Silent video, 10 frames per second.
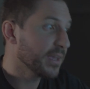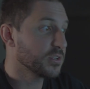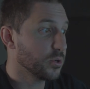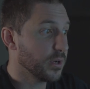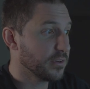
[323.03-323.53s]

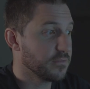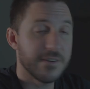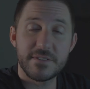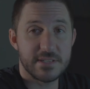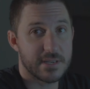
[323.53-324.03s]

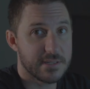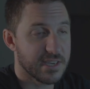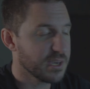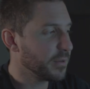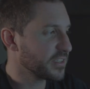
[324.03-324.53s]
256
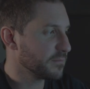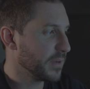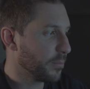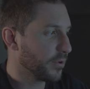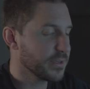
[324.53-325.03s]
gigabytes of
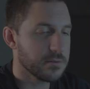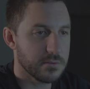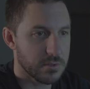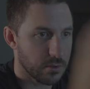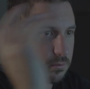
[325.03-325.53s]
memory
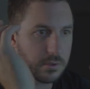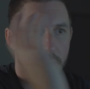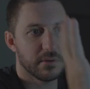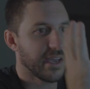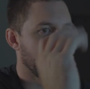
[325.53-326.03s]
to store
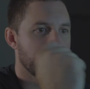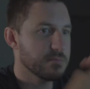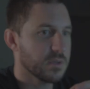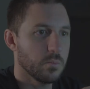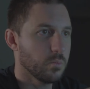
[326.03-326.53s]
your
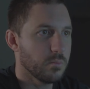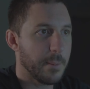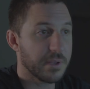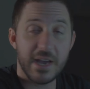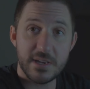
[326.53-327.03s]
games and
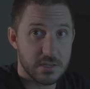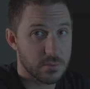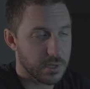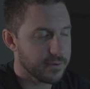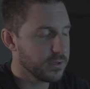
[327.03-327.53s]
applications,
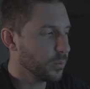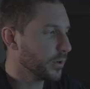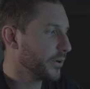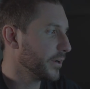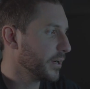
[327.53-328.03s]
whatever you
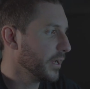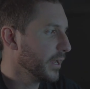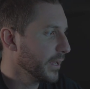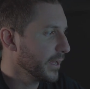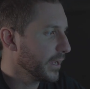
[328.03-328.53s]
want on it.
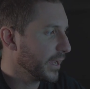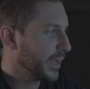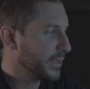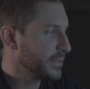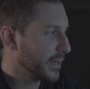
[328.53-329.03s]

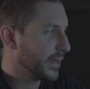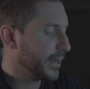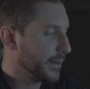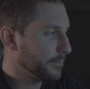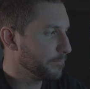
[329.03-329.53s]

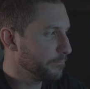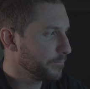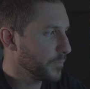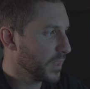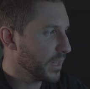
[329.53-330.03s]
And
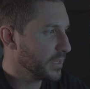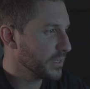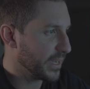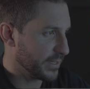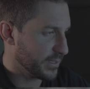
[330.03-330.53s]

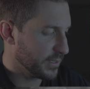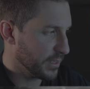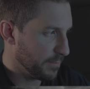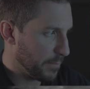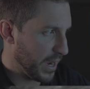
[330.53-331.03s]
yes,
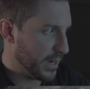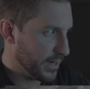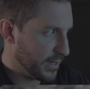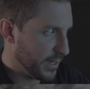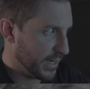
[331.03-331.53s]
the
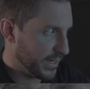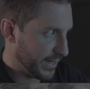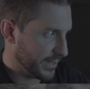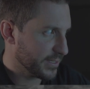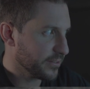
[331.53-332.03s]
main
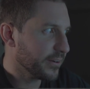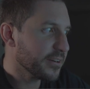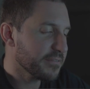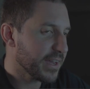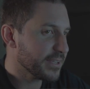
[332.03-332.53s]

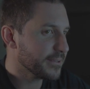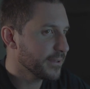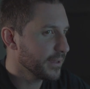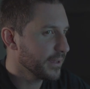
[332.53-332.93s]
downside of that,